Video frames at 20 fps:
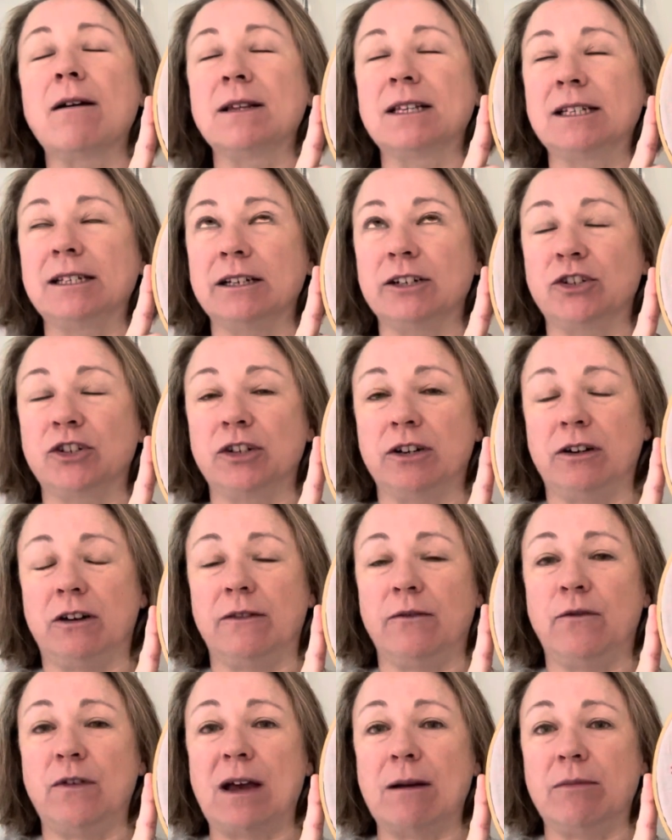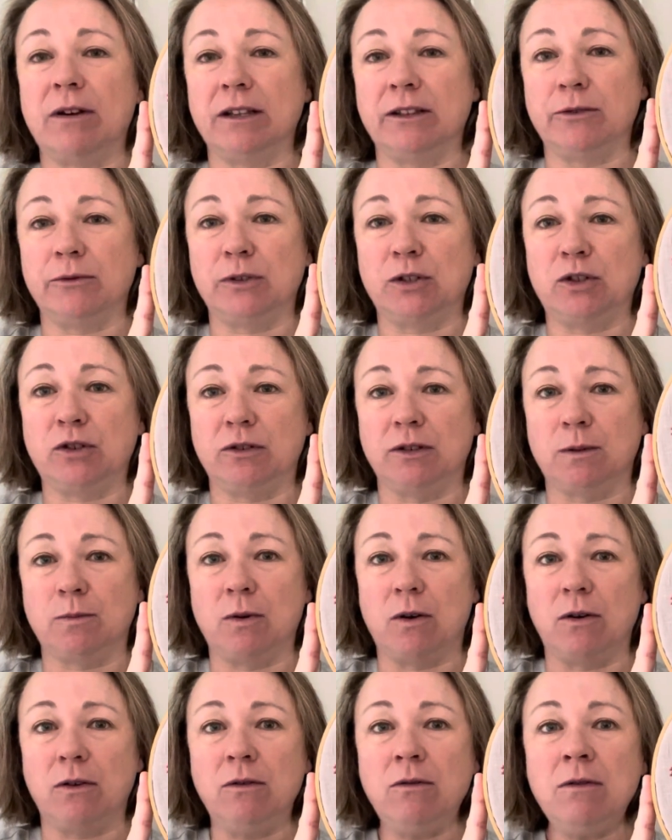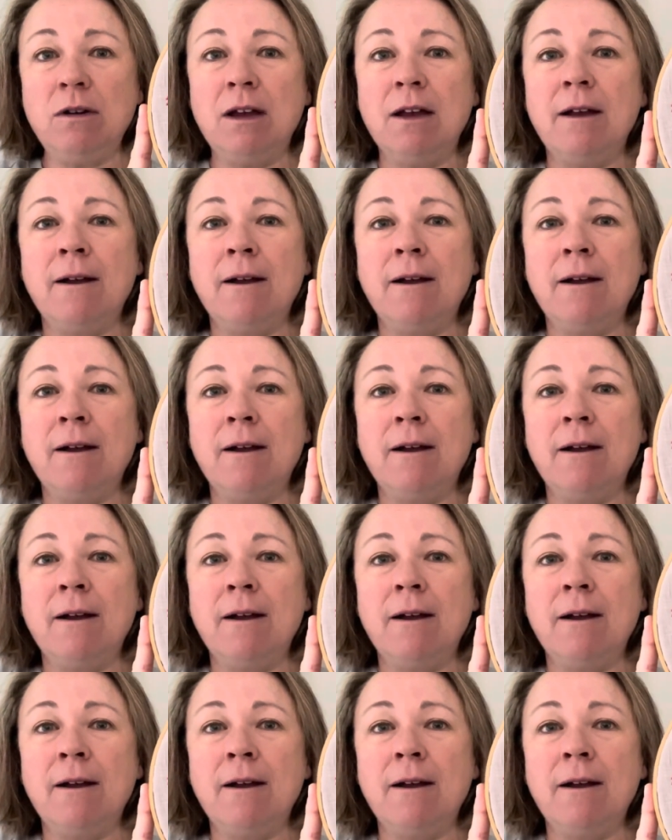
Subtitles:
stitched it on fabric that was too small,